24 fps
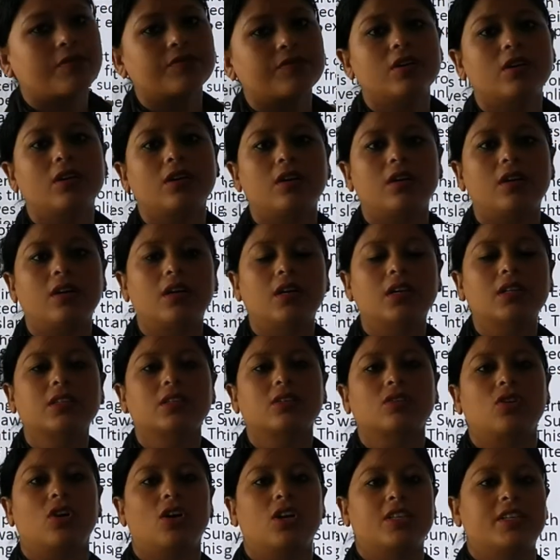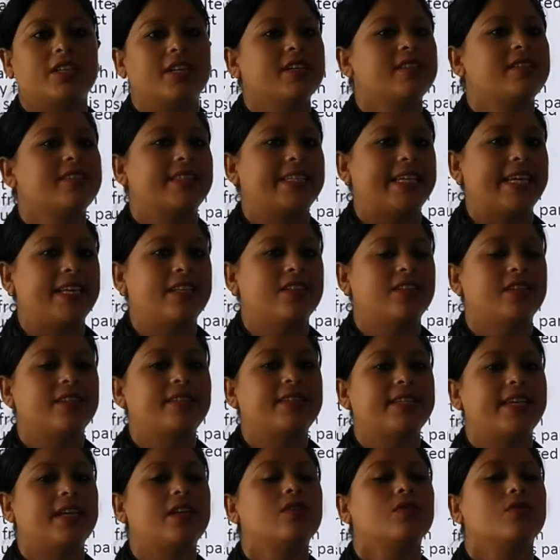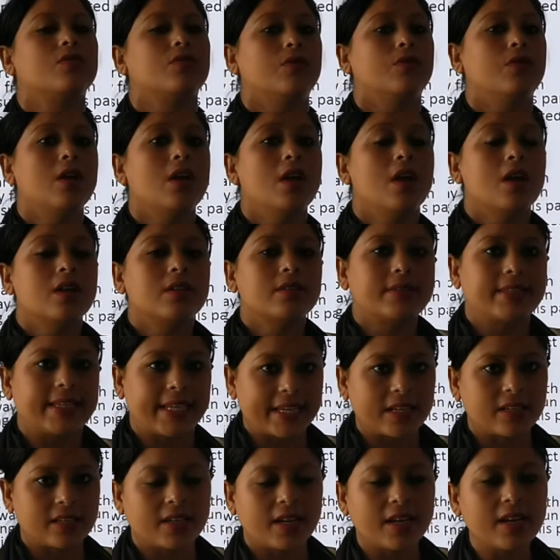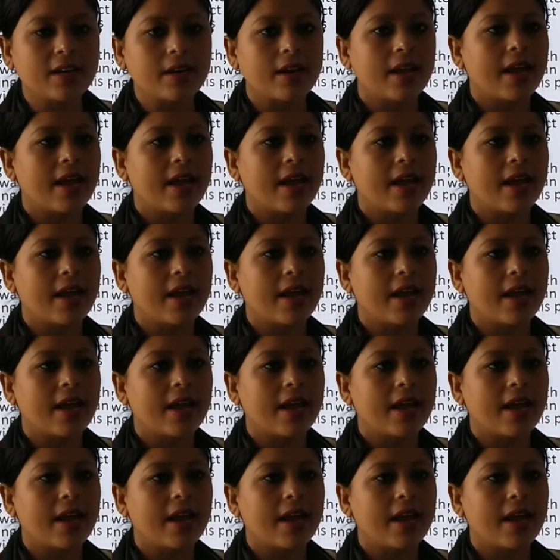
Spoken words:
of the earth causes changes in season,